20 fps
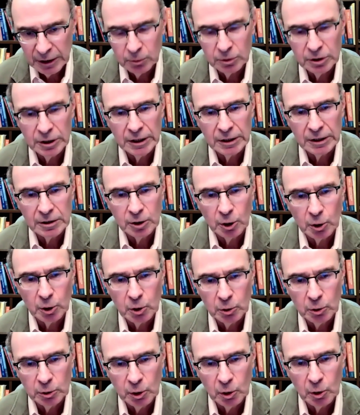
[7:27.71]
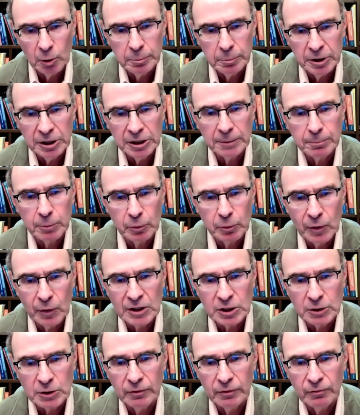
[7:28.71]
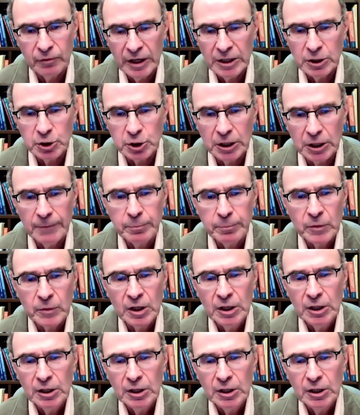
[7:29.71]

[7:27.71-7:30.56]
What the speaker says: out that logopenic progressive aphasia